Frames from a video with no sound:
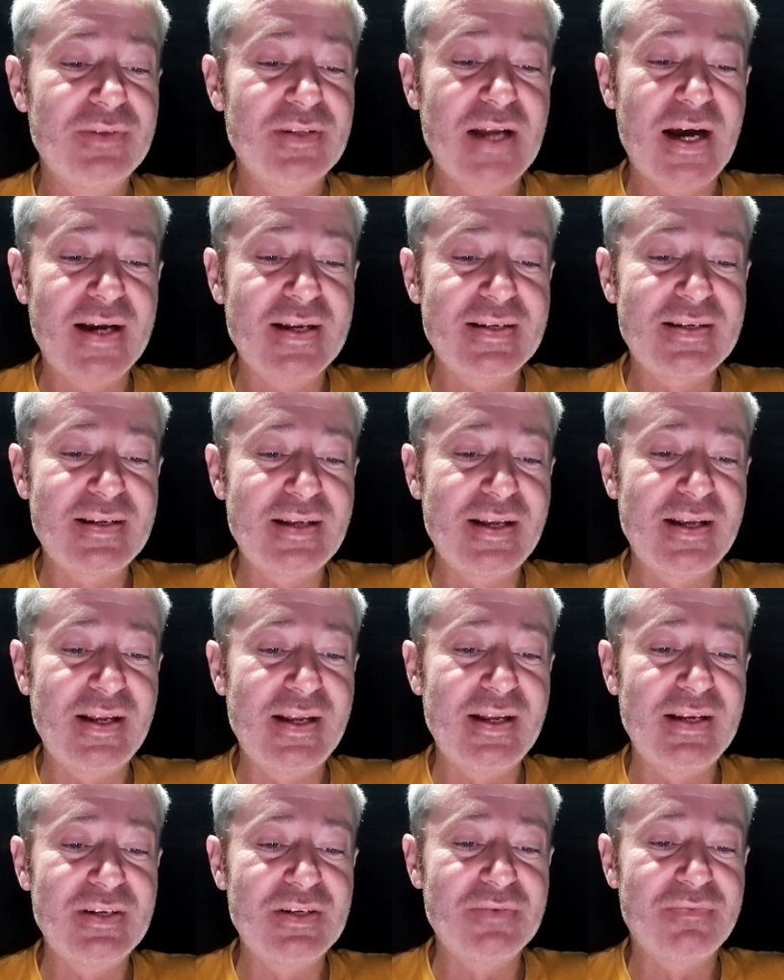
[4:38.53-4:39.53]

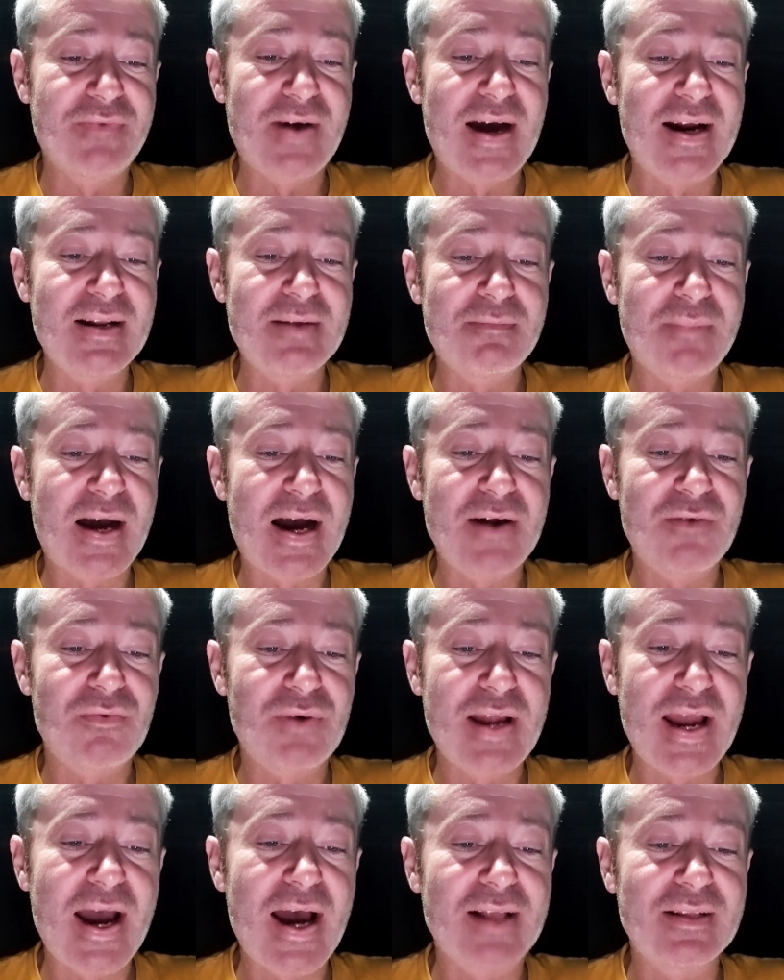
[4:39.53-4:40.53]
19 divided by
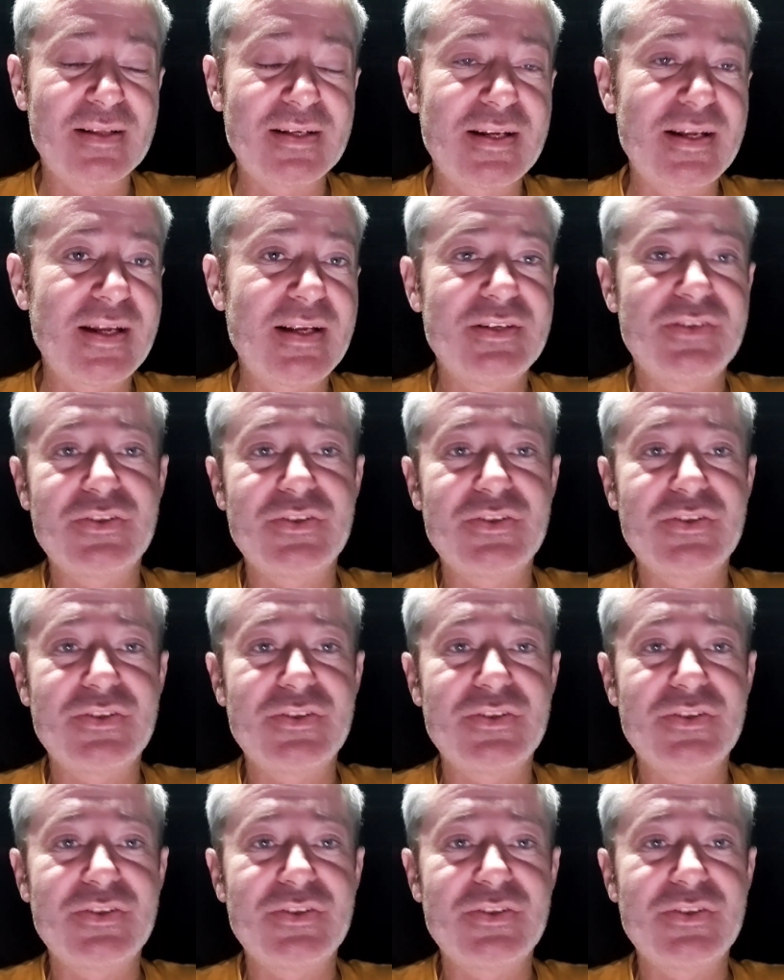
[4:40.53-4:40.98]
reality,